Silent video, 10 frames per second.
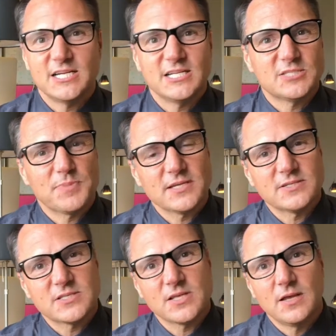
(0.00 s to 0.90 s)
It's
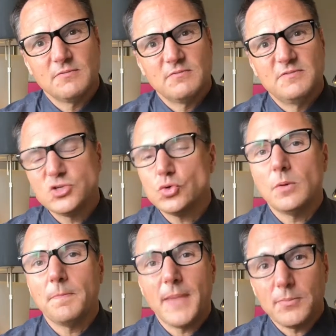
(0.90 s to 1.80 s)
because
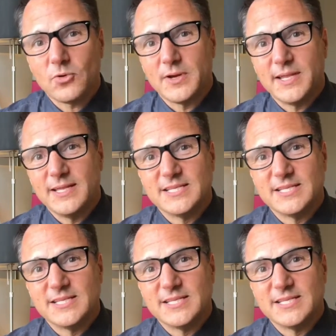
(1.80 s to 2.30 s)
visual memory